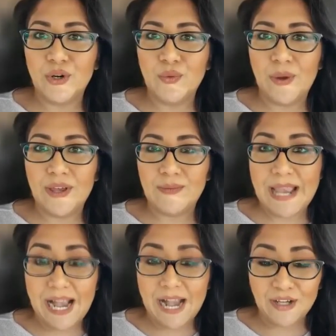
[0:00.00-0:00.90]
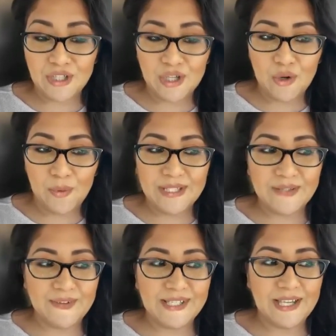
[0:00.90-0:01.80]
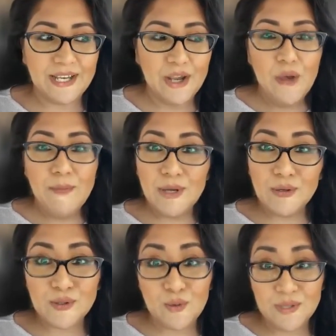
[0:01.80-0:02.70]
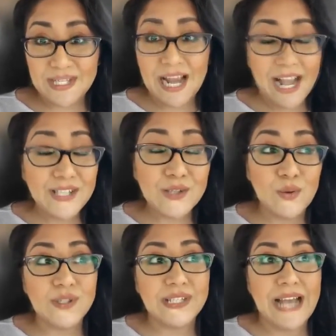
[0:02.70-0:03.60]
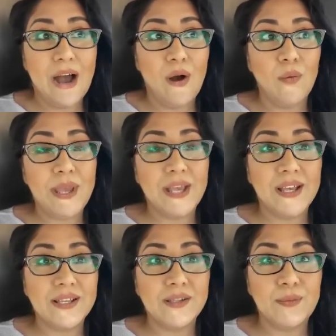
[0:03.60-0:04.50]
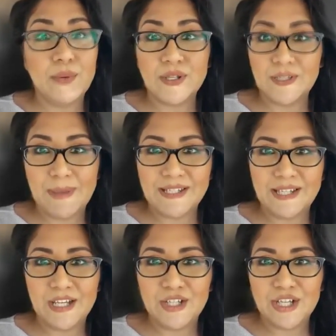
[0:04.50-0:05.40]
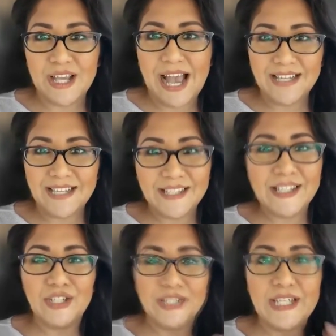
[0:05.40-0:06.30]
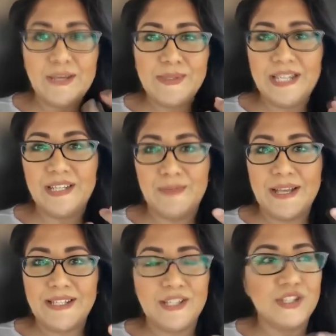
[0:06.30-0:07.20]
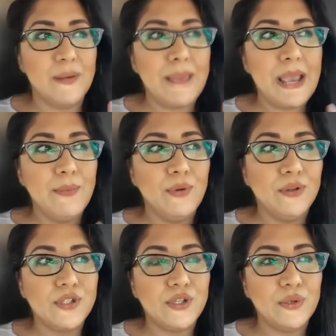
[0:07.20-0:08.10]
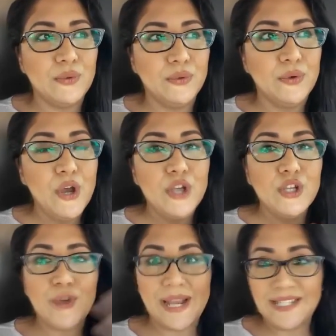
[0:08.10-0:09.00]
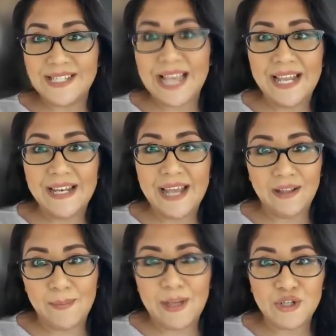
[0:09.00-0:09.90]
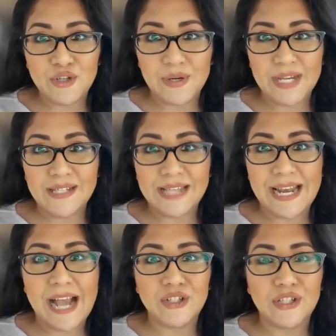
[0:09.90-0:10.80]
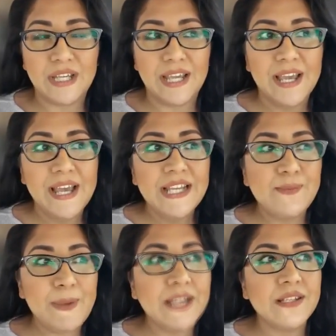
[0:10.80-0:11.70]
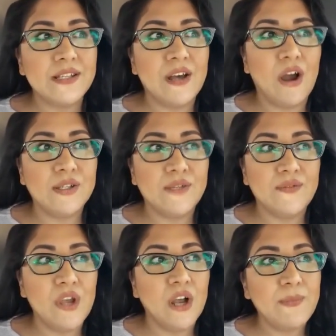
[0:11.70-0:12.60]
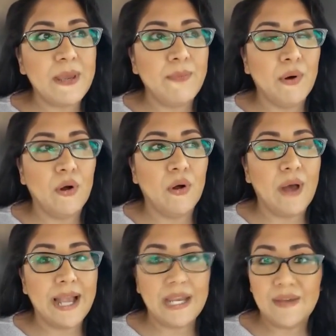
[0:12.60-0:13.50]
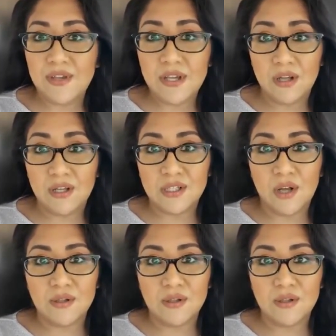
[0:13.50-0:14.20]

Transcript: turn with me actually going to visit middle schools and high schools now because the book's message has such a deep seated message that I'm able to transcend elementaries and actually speak into the hearts of young people and even young